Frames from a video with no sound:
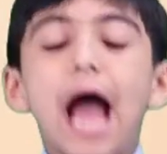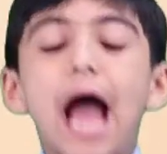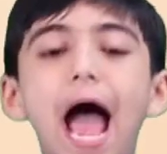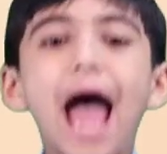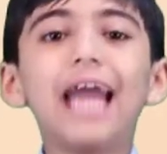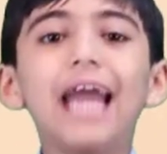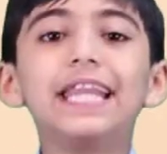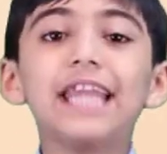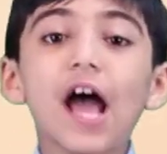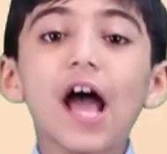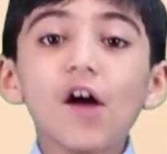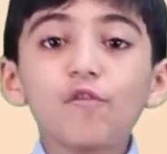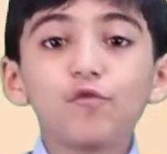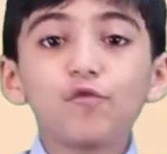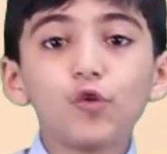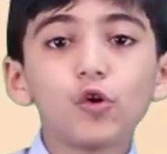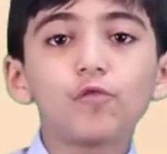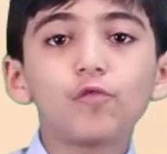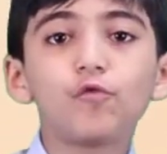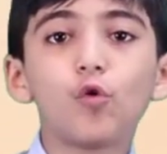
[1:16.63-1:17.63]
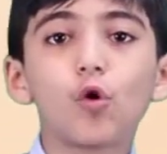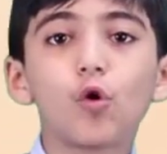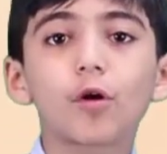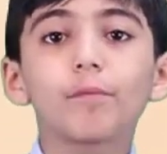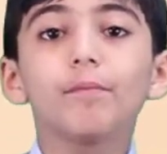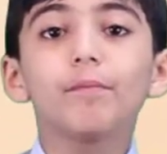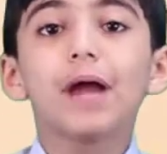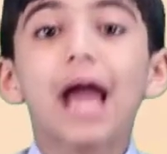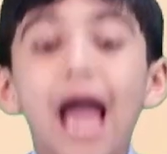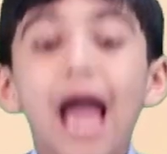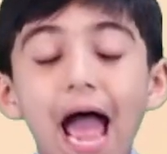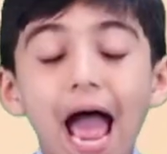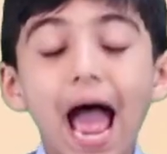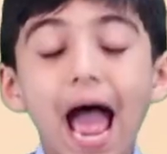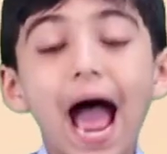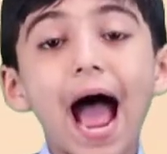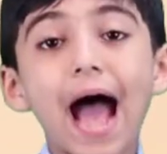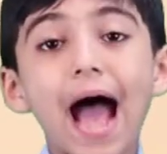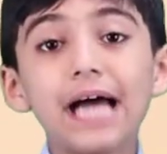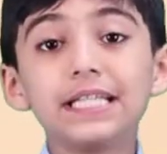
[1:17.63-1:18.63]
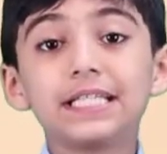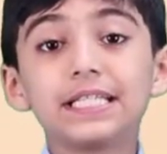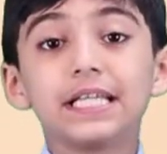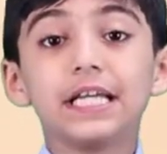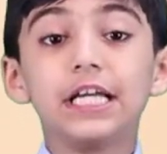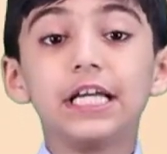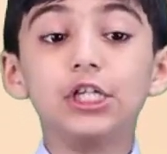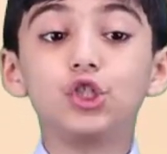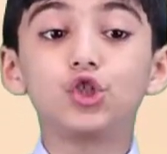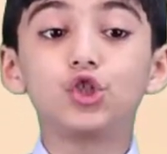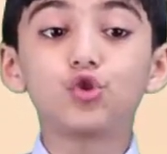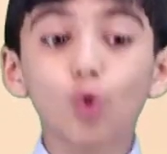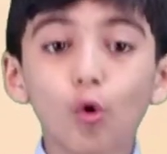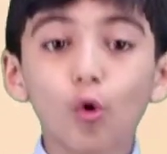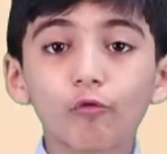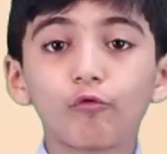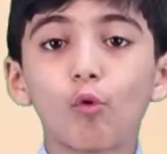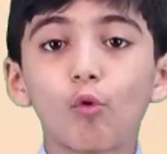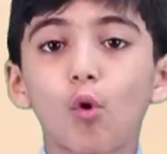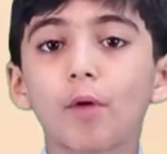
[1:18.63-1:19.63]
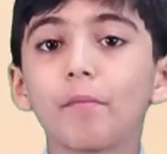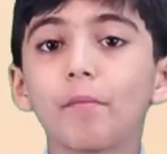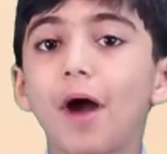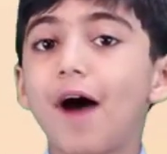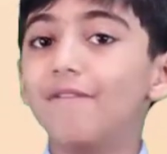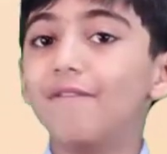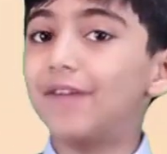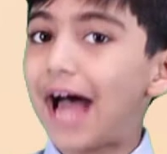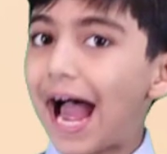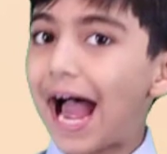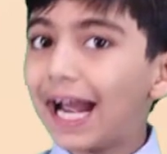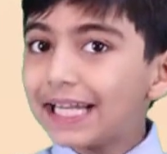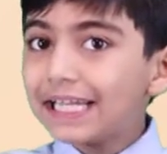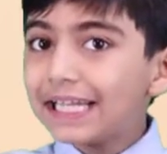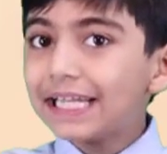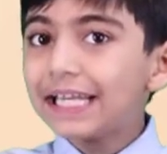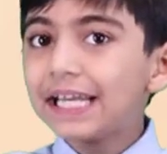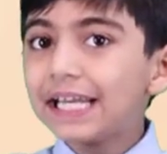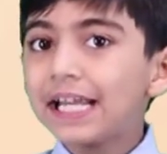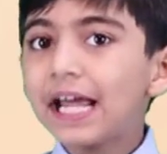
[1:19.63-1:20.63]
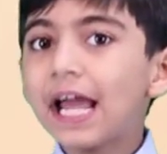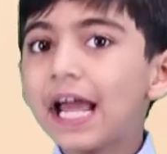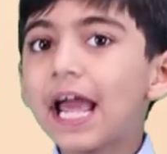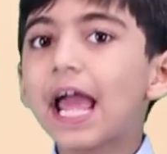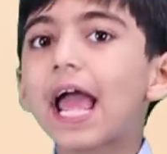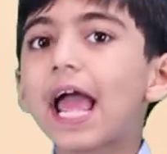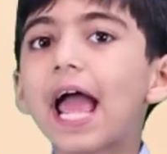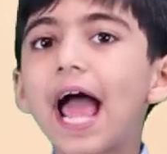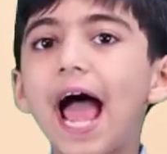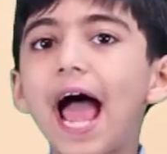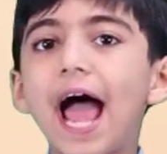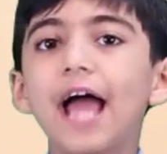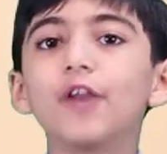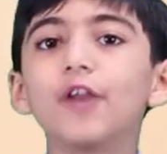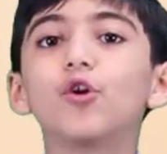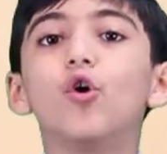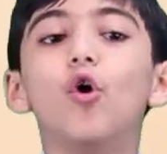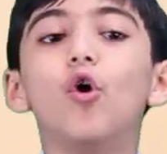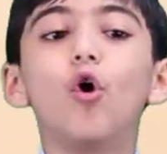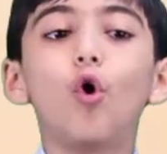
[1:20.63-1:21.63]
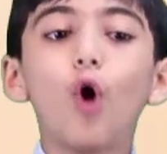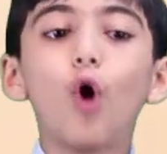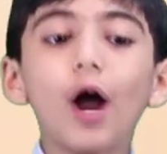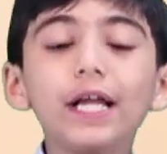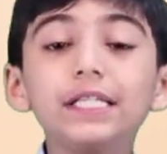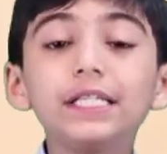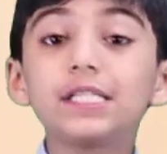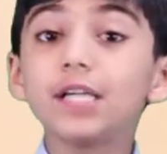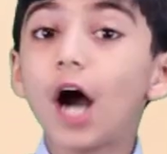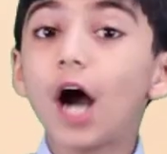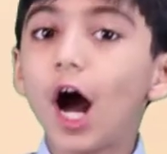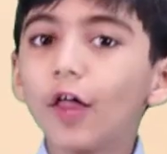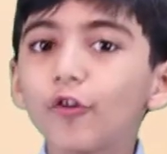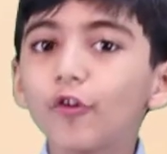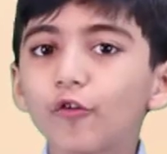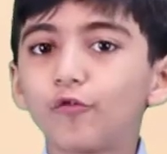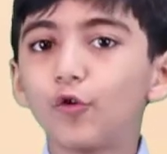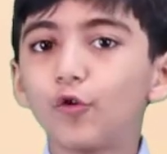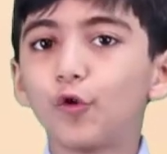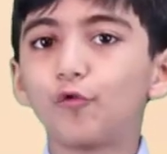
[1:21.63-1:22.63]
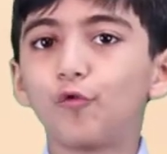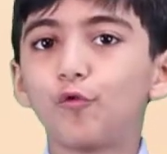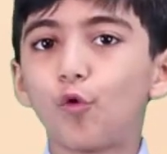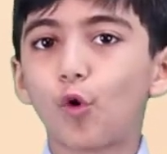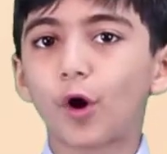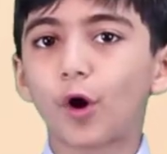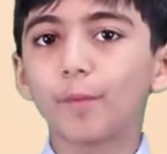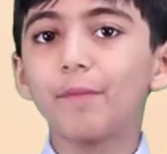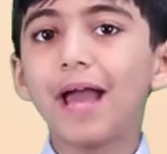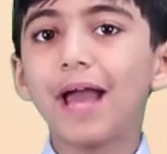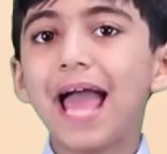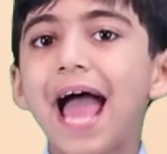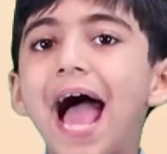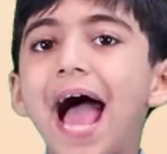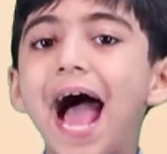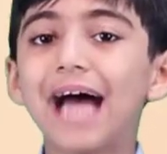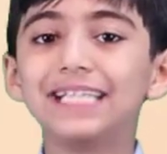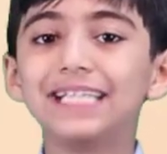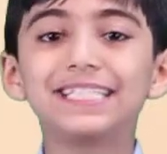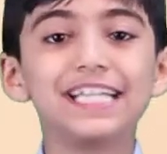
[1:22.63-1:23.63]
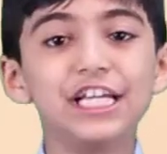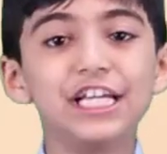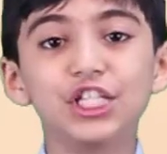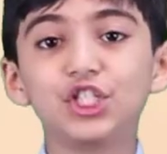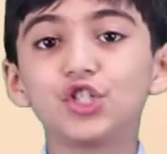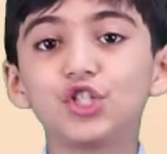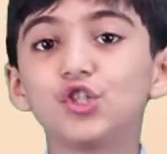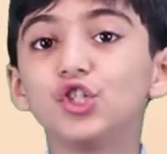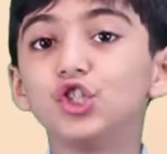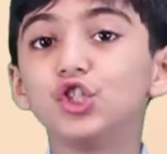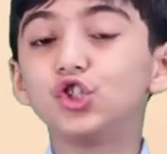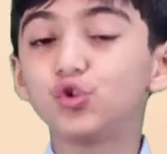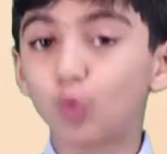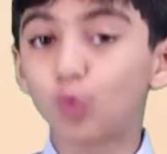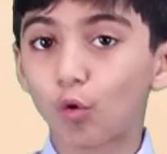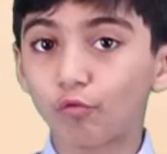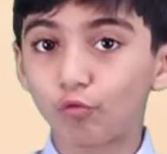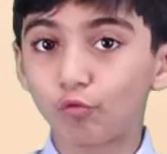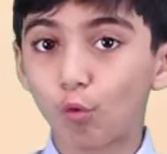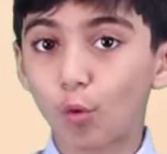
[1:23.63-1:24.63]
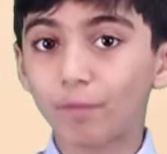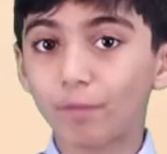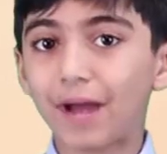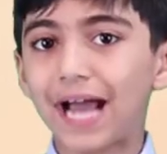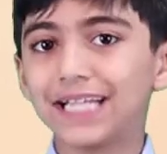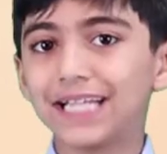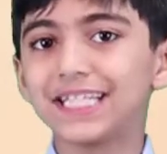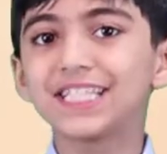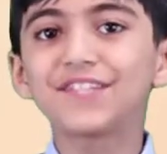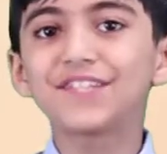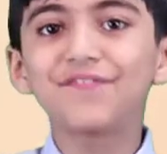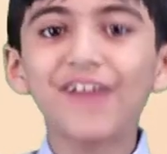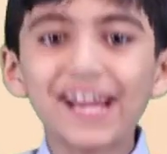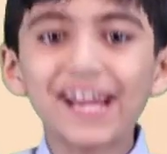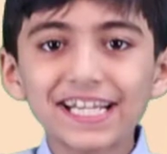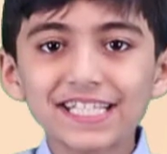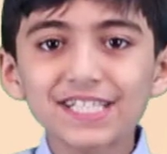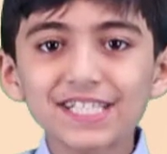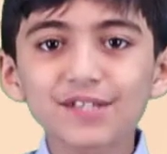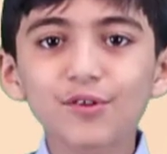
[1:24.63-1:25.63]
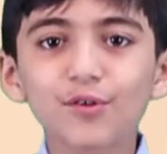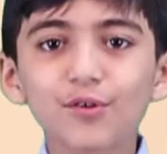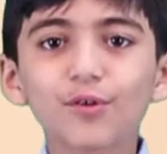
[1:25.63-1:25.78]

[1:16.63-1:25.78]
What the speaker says: And that full form has its short form of Ayn, and Ghayn's other full form has its short form as its face.